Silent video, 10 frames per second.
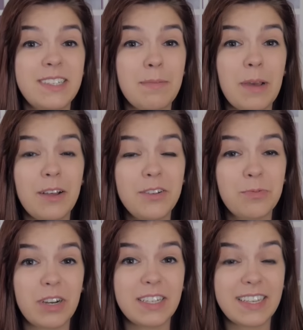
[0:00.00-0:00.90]
Disney
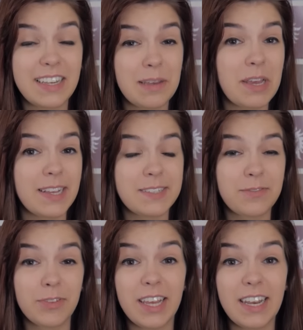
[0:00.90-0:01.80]
bound was him as
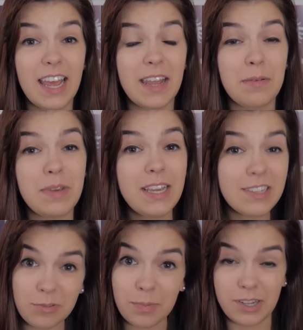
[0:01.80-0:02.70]
Flynn and me
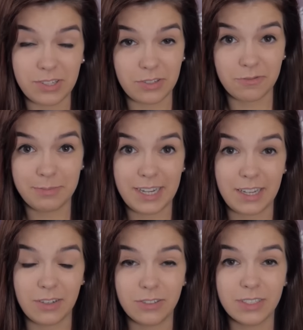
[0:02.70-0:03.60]
as Rapunzel from
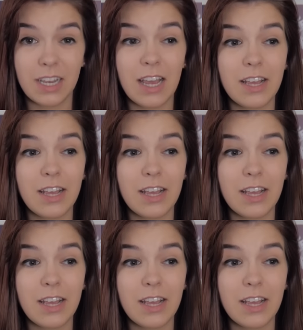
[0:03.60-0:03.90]
Tangled,